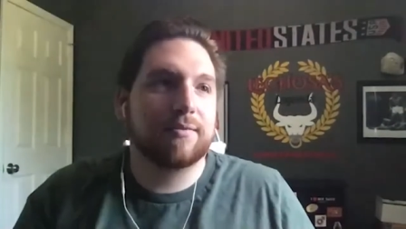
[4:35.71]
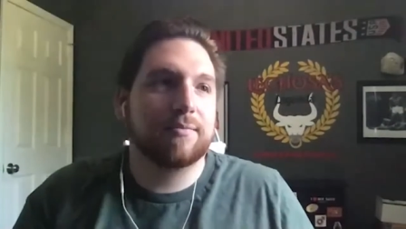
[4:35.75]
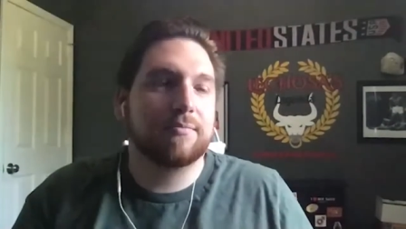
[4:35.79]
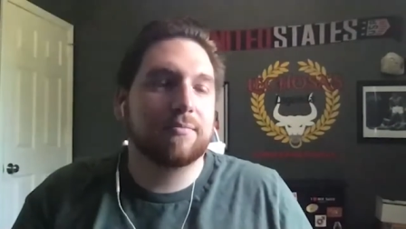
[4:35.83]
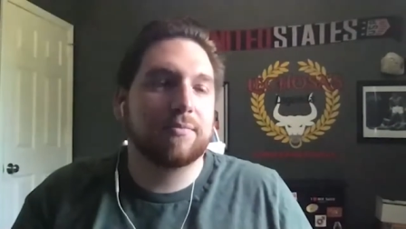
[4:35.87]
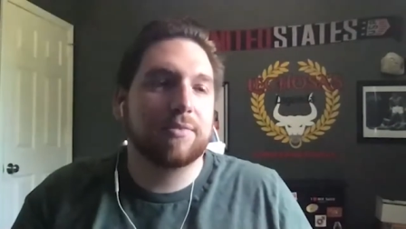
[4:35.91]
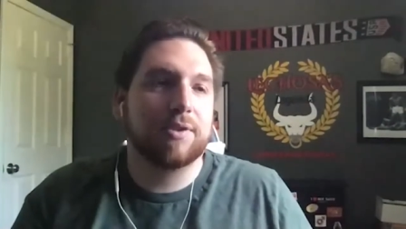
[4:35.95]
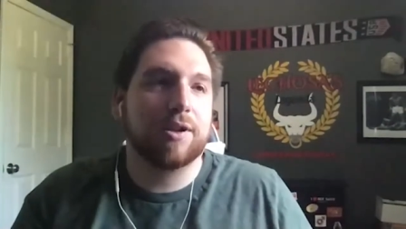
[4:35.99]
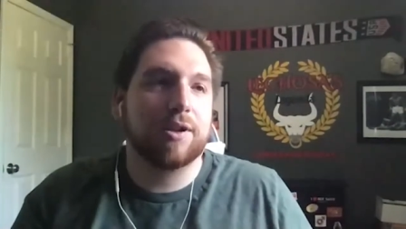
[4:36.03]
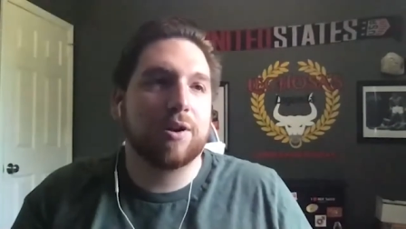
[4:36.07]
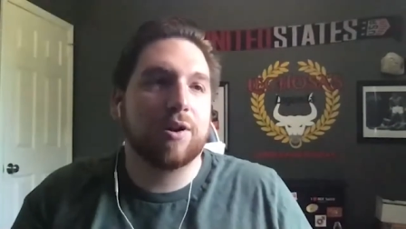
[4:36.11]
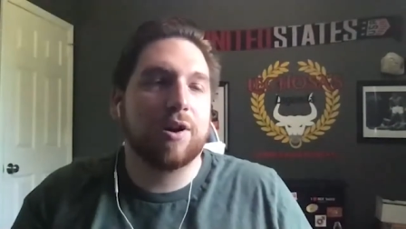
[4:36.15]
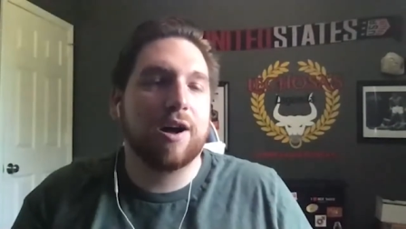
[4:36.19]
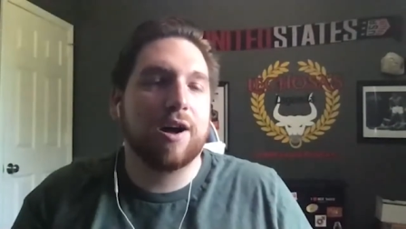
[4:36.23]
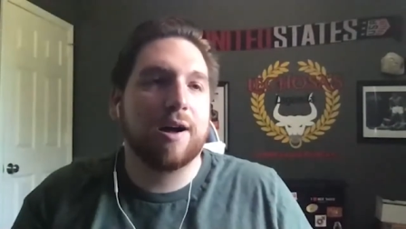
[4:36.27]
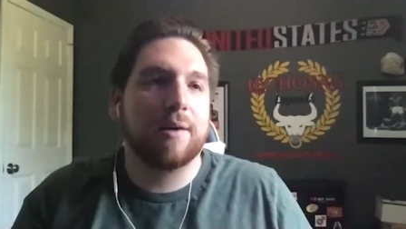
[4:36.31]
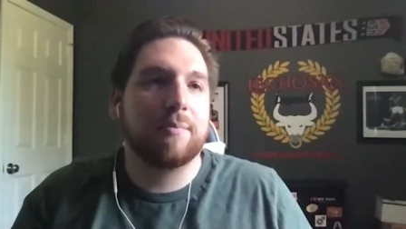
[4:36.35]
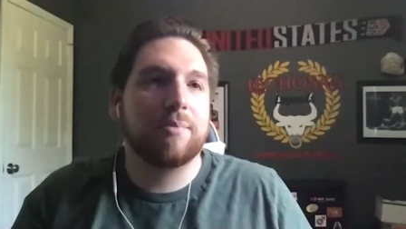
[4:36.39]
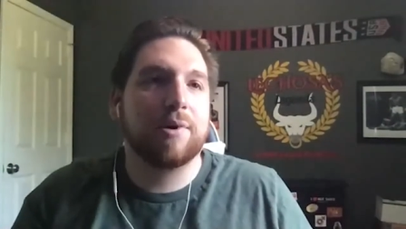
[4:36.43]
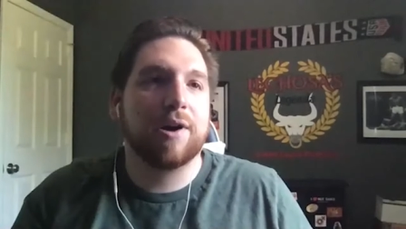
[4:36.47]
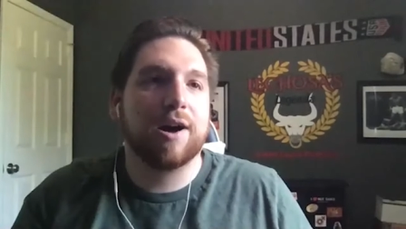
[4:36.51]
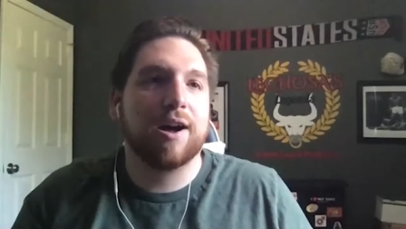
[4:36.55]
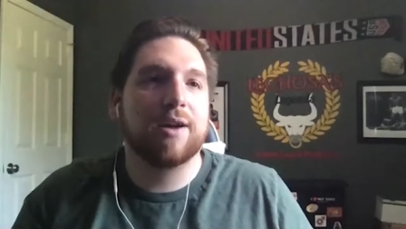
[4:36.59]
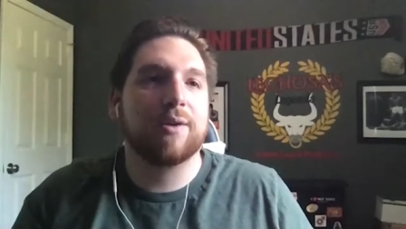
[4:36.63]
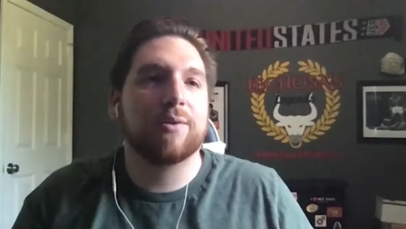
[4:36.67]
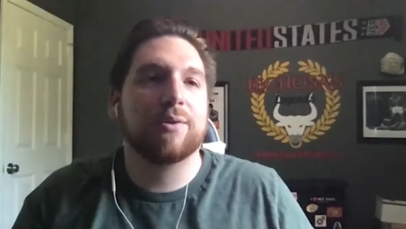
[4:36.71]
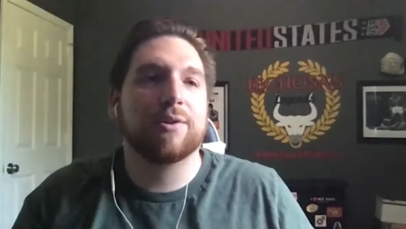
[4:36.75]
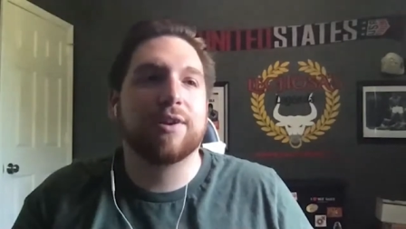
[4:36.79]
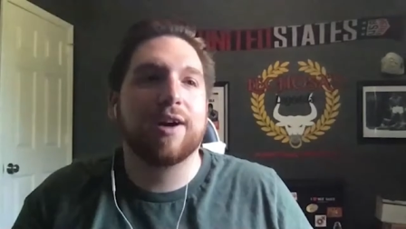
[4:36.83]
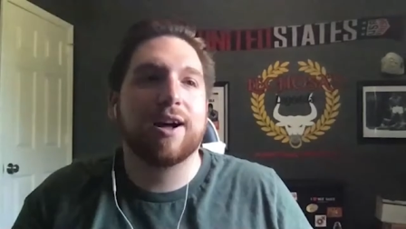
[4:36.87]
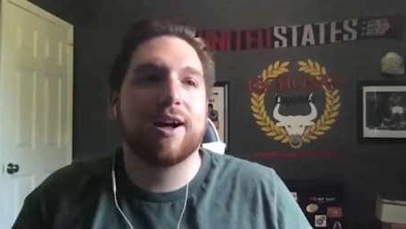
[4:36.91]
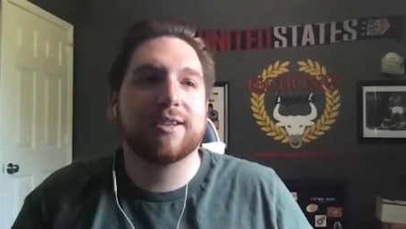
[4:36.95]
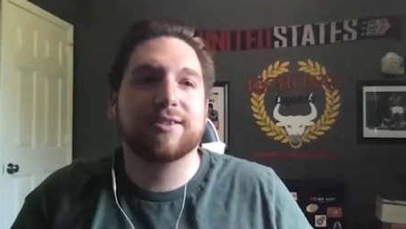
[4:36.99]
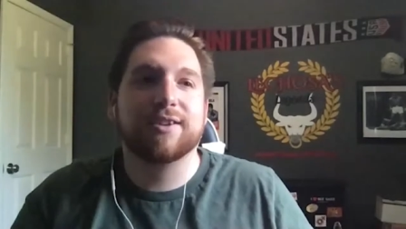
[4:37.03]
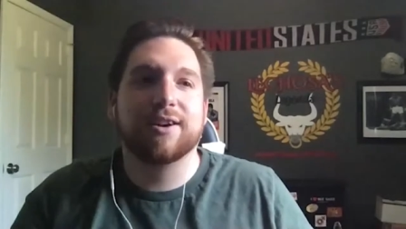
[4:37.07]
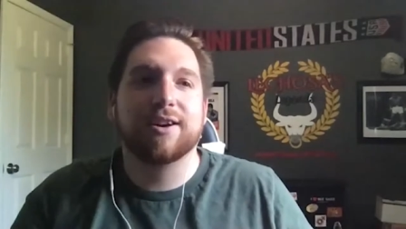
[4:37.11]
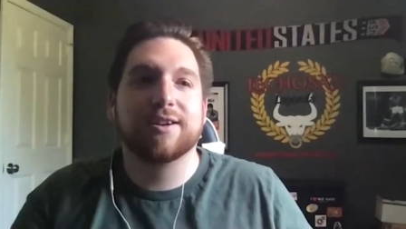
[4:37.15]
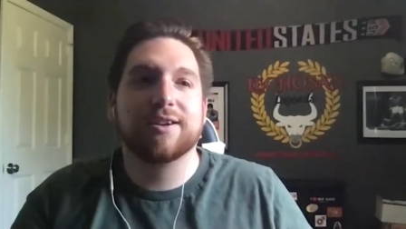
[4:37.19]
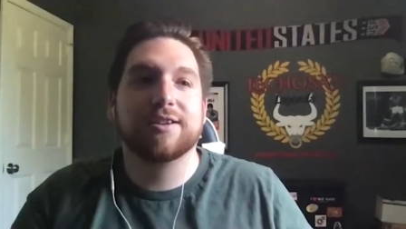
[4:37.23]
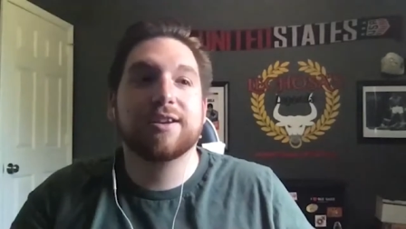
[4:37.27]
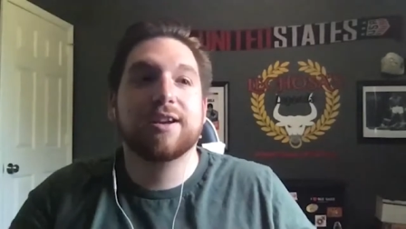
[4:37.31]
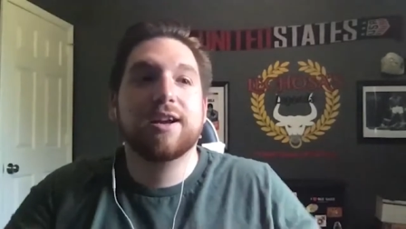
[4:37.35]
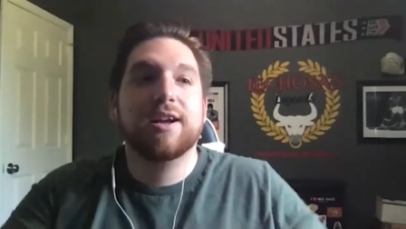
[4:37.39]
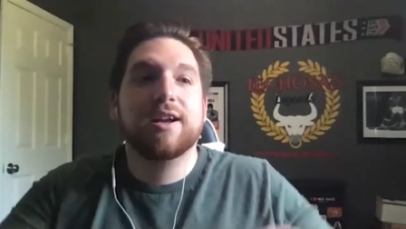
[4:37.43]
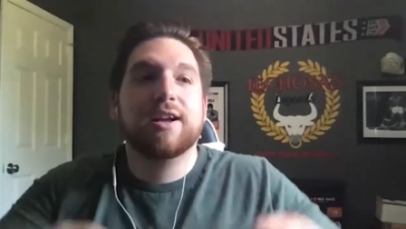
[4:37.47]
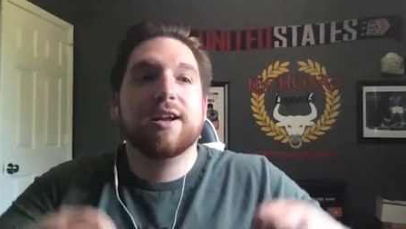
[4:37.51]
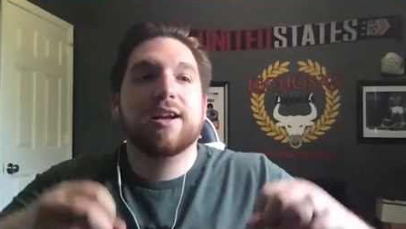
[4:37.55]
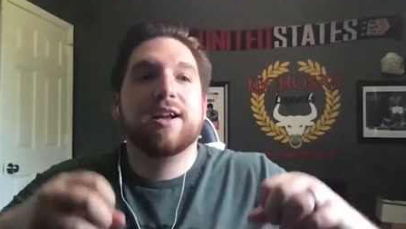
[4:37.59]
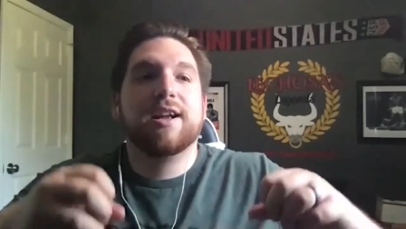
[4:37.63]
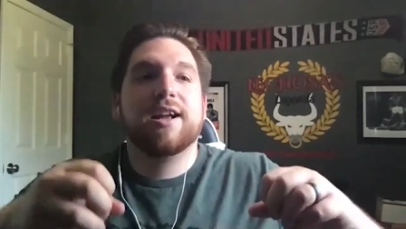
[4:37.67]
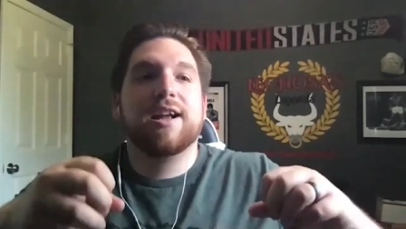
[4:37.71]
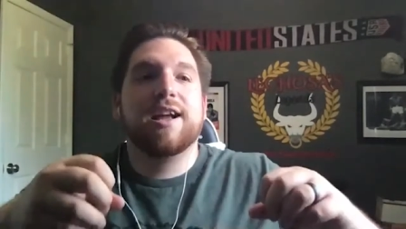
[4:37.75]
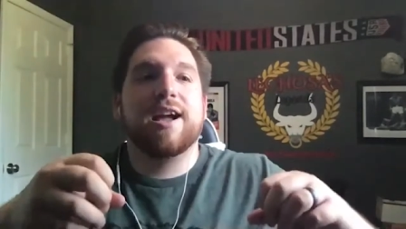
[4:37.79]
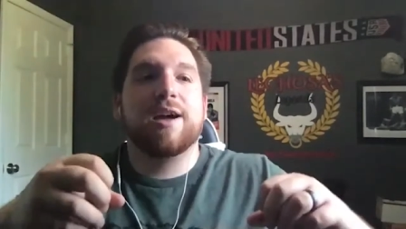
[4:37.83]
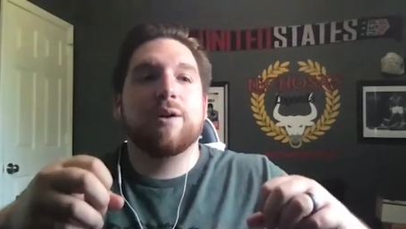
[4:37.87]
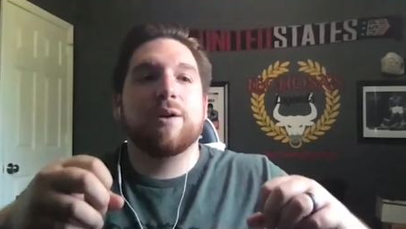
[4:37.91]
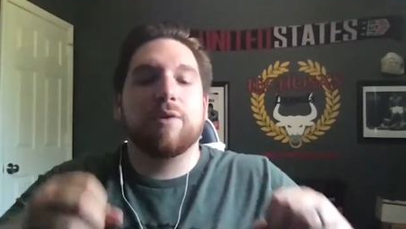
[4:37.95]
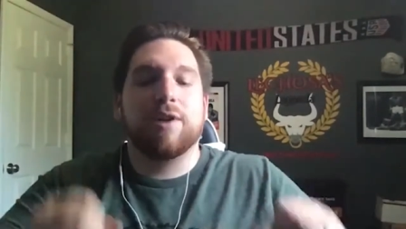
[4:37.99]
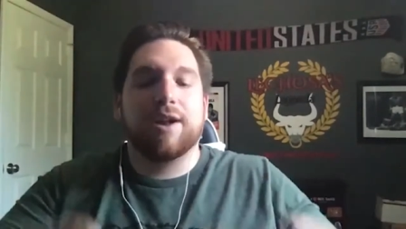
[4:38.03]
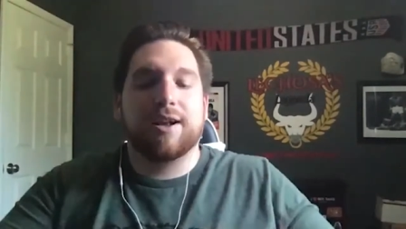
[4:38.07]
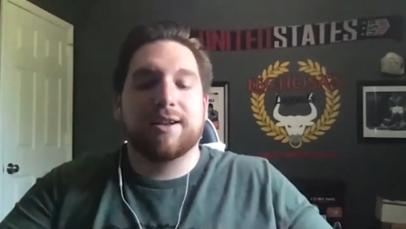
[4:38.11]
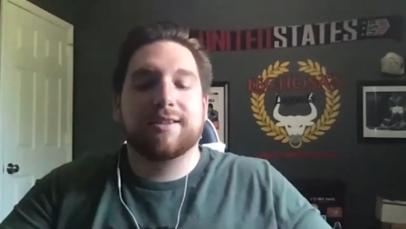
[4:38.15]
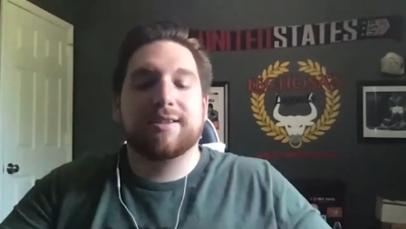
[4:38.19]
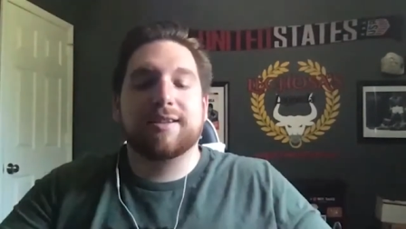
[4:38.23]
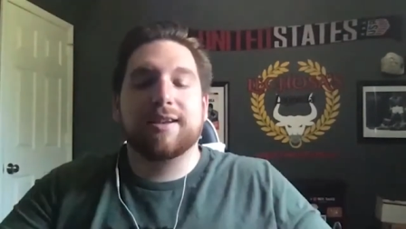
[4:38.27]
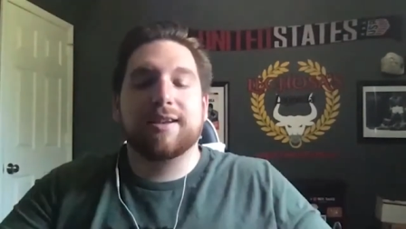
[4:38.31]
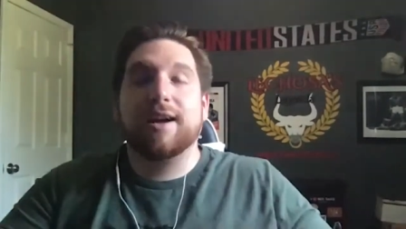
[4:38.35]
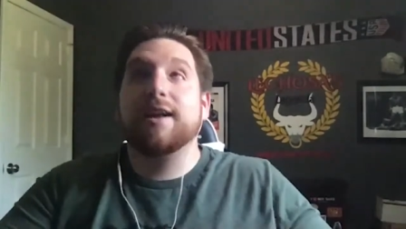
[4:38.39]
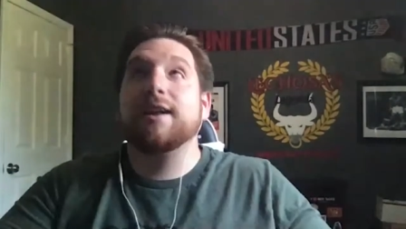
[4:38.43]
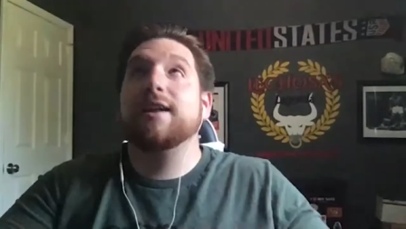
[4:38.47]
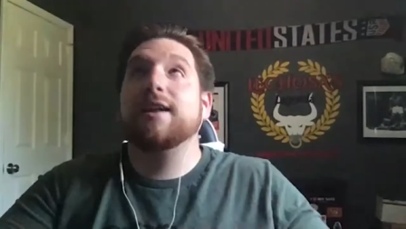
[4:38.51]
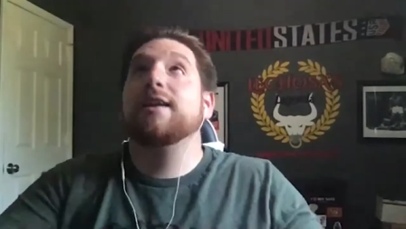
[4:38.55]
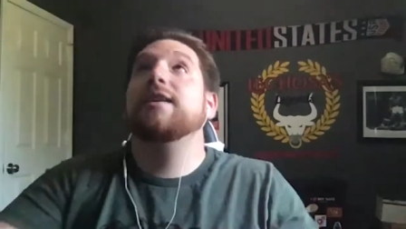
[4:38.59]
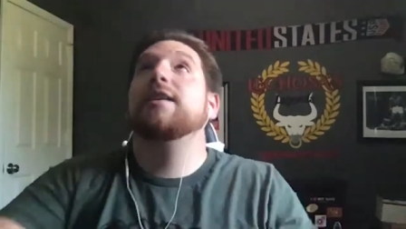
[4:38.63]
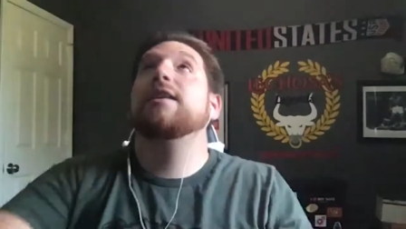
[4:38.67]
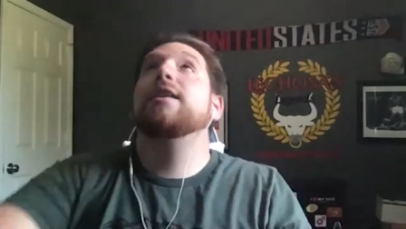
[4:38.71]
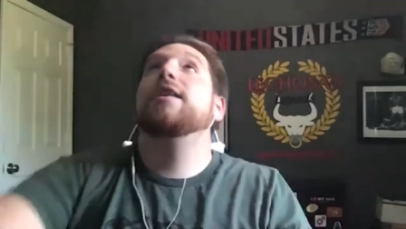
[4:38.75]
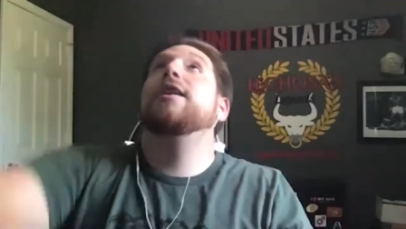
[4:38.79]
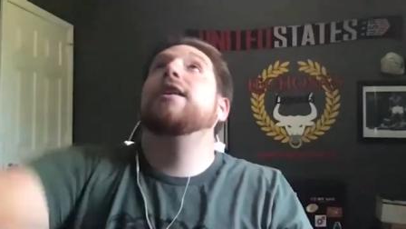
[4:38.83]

you know, hot pot with hot sauce, and when I sat it,